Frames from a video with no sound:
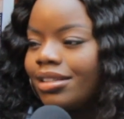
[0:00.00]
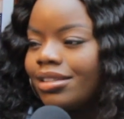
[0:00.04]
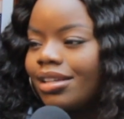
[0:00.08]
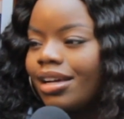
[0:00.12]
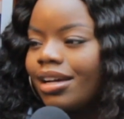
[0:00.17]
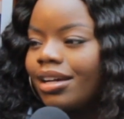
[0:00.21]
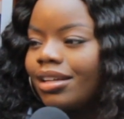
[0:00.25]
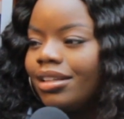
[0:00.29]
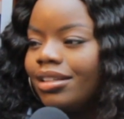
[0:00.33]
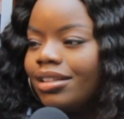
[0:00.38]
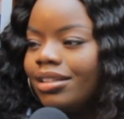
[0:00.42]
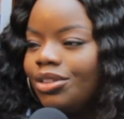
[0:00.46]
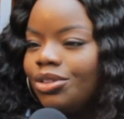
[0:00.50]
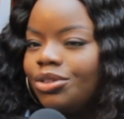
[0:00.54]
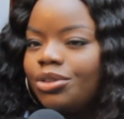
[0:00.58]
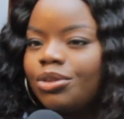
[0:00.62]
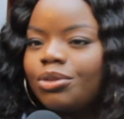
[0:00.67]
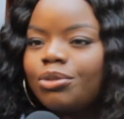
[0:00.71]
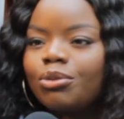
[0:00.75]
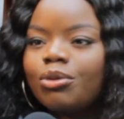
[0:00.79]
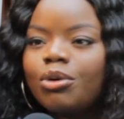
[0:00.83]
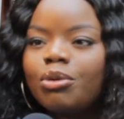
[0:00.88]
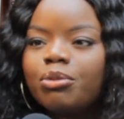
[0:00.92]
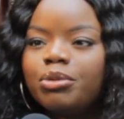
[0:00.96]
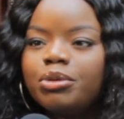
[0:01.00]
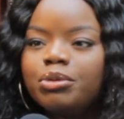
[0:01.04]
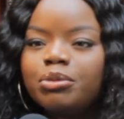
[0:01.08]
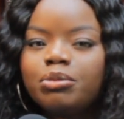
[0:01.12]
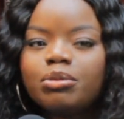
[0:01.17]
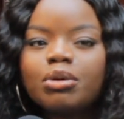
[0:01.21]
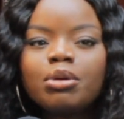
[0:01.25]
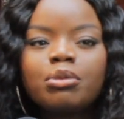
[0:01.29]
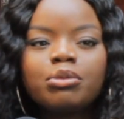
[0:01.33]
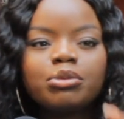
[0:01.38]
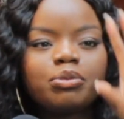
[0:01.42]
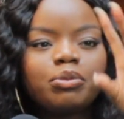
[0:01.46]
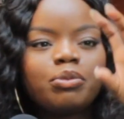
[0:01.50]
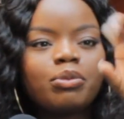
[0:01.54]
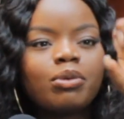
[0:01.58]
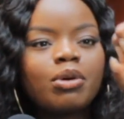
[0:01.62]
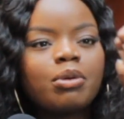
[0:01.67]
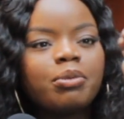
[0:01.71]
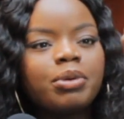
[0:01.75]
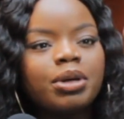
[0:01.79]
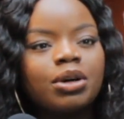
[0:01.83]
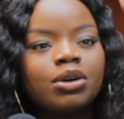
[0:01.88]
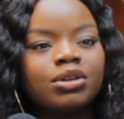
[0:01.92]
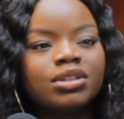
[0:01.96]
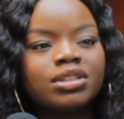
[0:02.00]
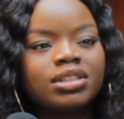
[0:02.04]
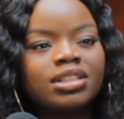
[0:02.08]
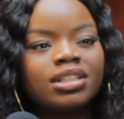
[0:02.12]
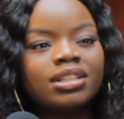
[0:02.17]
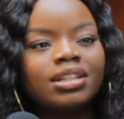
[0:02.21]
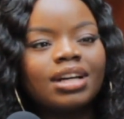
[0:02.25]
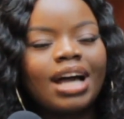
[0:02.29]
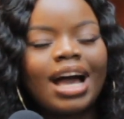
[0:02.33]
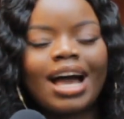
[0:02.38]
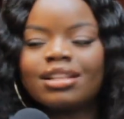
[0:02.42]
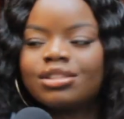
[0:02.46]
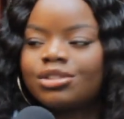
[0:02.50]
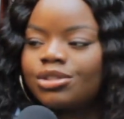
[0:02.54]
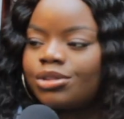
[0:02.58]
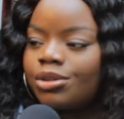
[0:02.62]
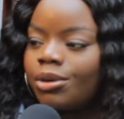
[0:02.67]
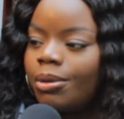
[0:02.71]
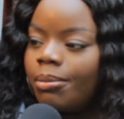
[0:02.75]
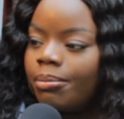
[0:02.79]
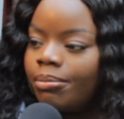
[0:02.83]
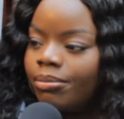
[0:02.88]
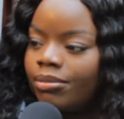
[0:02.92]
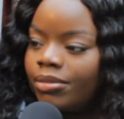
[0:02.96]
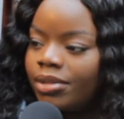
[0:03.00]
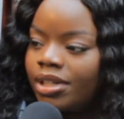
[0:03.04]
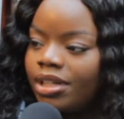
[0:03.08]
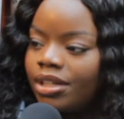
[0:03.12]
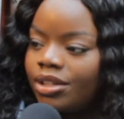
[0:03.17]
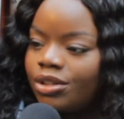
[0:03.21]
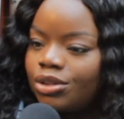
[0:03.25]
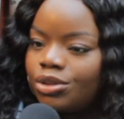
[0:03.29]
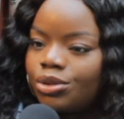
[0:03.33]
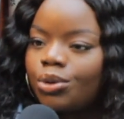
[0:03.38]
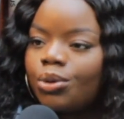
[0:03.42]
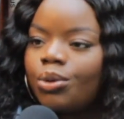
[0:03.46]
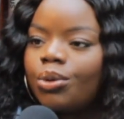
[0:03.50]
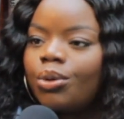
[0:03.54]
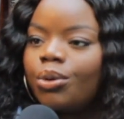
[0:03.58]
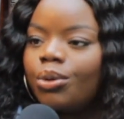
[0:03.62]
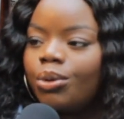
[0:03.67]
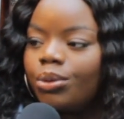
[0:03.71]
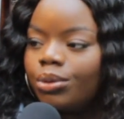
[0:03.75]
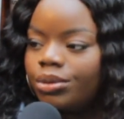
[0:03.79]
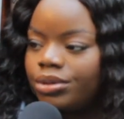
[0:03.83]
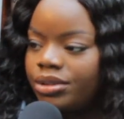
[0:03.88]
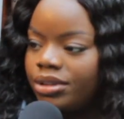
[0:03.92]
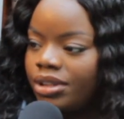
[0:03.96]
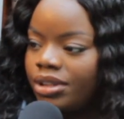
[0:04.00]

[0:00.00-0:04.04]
exactly you know what we what we, what we consider handsome mm. tall